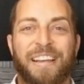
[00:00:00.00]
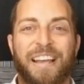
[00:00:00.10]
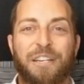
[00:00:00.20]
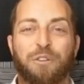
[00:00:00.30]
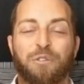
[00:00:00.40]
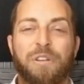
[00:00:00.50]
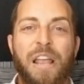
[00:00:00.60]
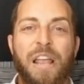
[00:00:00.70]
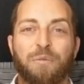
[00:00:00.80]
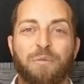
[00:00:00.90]
and
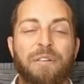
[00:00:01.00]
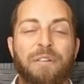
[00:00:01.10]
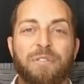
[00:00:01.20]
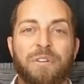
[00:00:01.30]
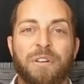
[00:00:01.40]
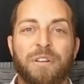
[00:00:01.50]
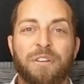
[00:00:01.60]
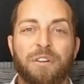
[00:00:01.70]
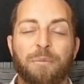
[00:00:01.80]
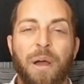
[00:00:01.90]
create whatever
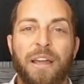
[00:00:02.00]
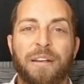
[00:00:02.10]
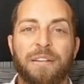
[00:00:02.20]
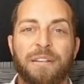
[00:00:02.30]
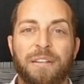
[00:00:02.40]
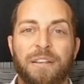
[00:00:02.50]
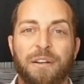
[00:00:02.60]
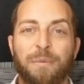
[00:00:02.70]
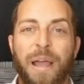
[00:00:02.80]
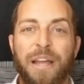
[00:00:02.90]
your mind can
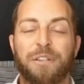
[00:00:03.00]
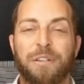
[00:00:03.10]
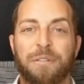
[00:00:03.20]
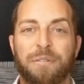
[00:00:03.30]
imagine.